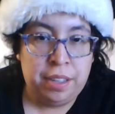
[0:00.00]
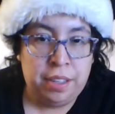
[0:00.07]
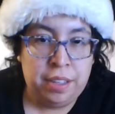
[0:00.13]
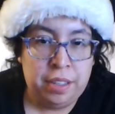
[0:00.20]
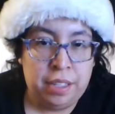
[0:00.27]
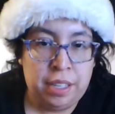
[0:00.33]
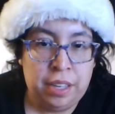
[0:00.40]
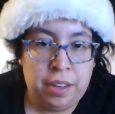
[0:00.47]

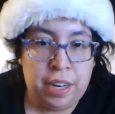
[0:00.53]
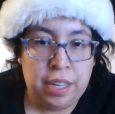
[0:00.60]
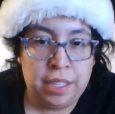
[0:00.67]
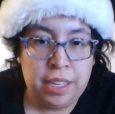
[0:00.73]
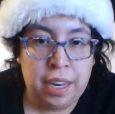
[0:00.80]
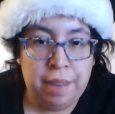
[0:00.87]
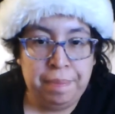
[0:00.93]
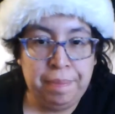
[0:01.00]
see you next
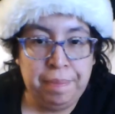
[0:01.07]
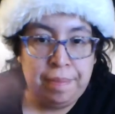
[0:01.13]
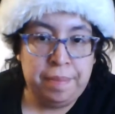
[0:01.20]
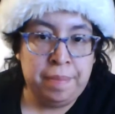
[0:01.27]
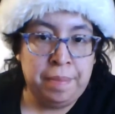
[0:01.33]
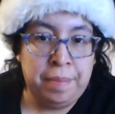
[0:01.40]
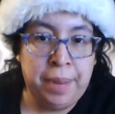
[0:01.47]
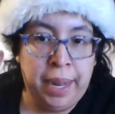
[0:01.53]
time.
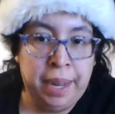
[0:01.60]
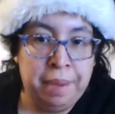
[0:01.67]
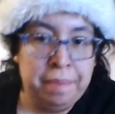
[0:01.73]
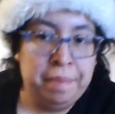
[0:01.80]
Bye!